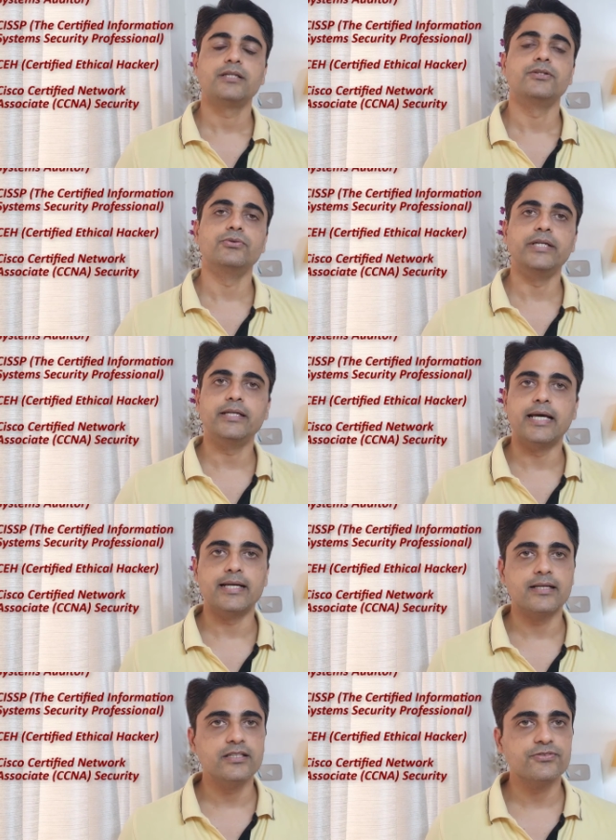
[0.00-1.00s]
You need
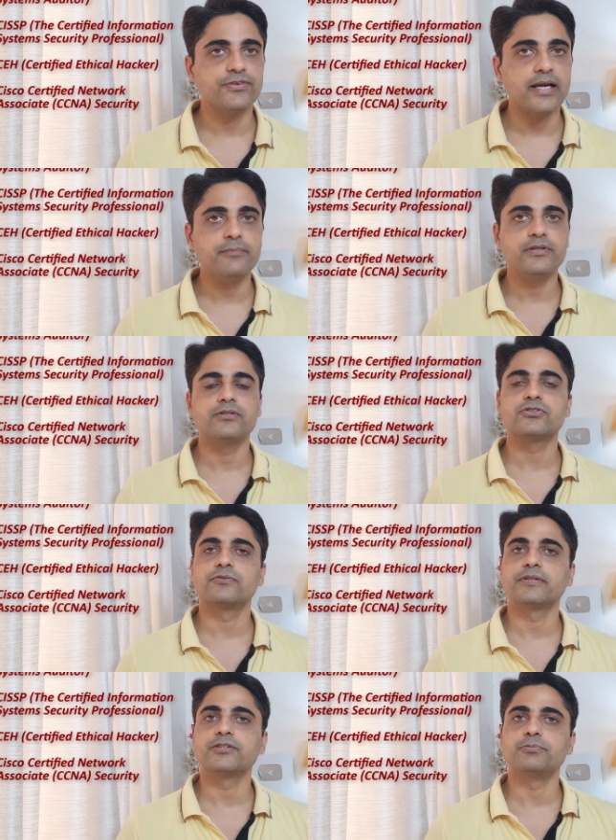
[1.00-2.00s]
at least five years
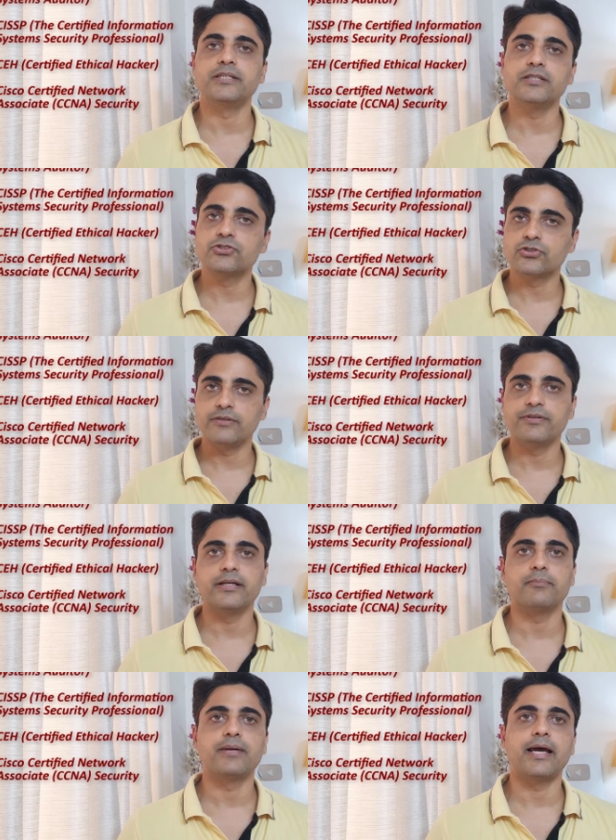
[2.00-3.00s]
of experience to even
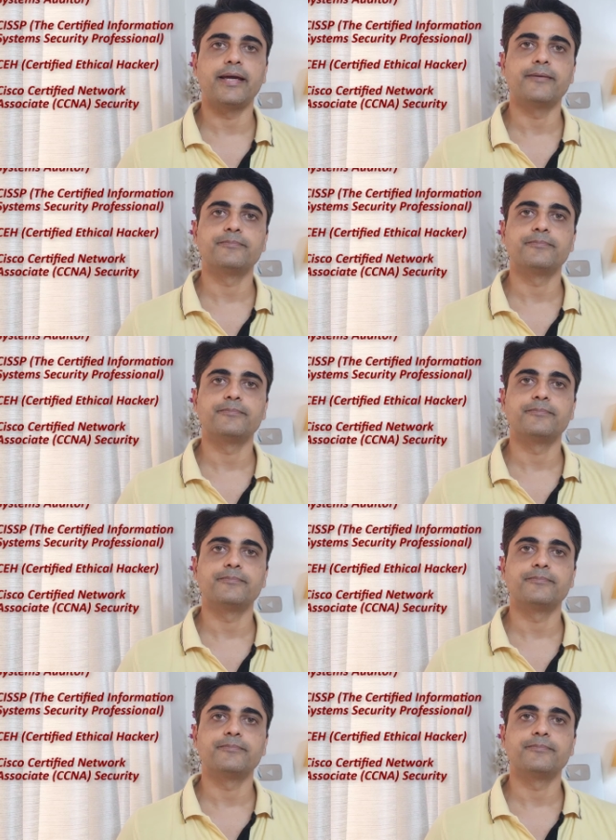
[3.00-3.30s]
apply.